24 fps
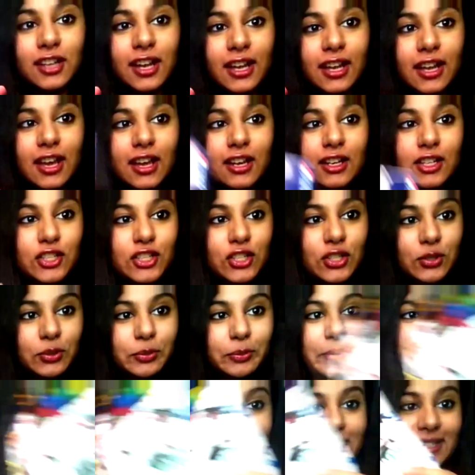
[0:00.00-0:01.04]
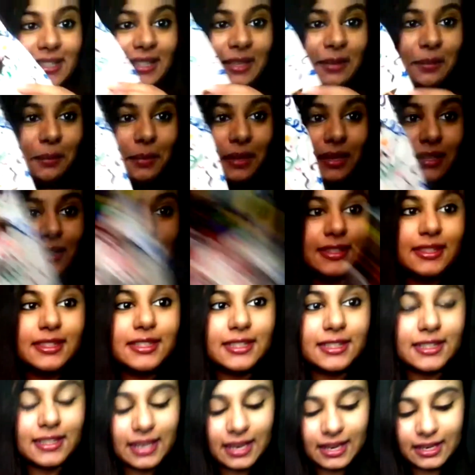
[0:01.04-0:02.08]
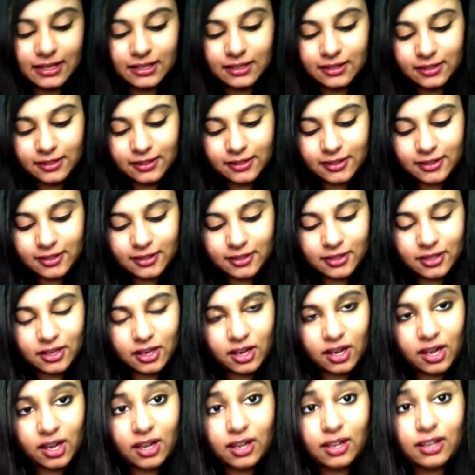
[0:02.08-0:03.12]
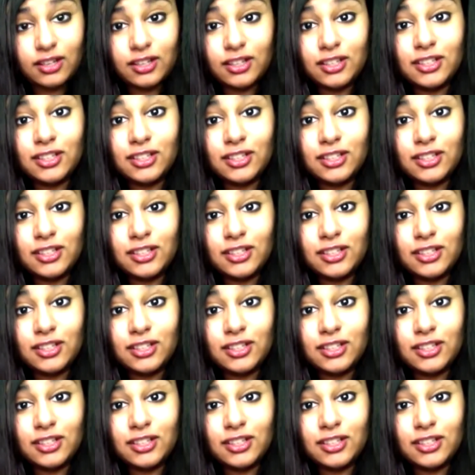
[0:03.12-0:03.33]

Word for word: I got a toothpaste and mints, and yeah.